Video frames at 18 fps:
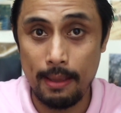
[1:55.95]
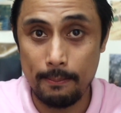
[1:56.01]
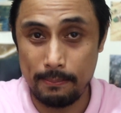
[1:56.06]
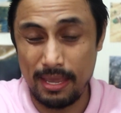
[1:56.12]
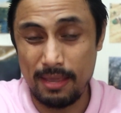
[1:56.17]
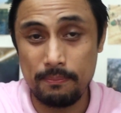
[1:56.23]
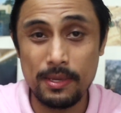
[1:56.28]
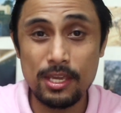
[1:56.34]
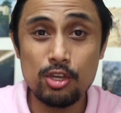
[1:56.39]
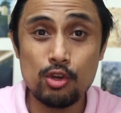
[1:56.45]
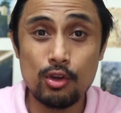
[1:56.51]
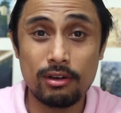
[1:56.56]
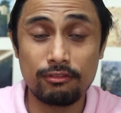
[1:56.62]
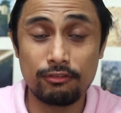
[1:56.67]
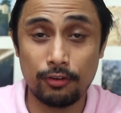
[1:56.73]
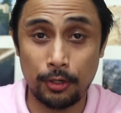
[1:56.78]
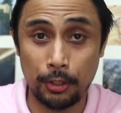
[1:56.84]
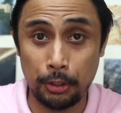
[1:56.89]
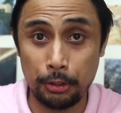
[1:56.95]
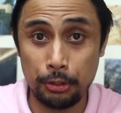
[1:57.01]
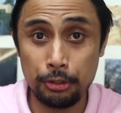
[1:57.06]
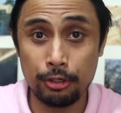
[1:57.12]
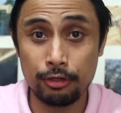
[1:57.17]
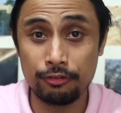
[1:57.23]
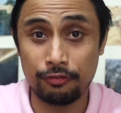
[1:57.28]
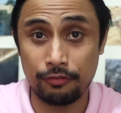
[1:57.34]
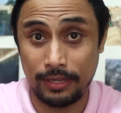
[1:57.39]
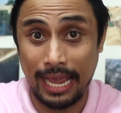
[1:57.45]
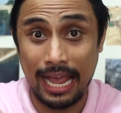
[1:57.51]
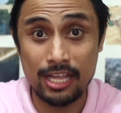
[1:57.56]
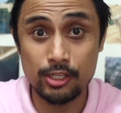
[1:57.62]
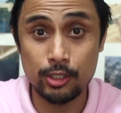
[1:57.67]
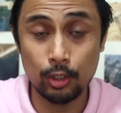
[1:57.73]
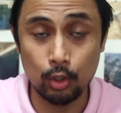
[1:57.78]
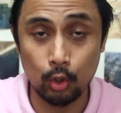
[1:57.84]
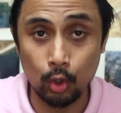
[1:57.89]
Maybe you have heard of
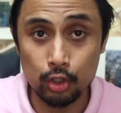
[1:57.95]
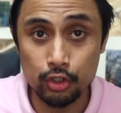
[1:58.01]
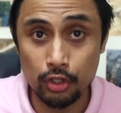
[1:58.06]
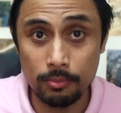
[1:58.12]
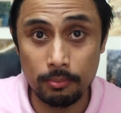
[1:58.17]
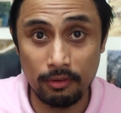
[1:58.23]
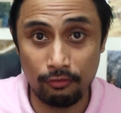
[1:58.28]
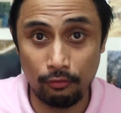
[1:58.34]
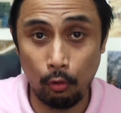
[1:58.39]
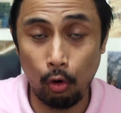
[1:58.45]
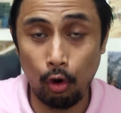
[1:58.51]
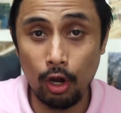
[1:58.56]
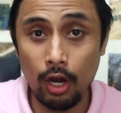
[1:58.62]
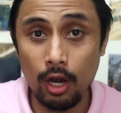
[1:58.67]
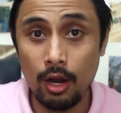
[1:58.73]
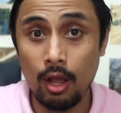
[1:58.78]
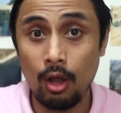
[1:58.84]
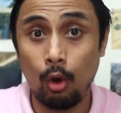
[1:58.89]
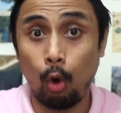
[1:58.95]
cancel culture before,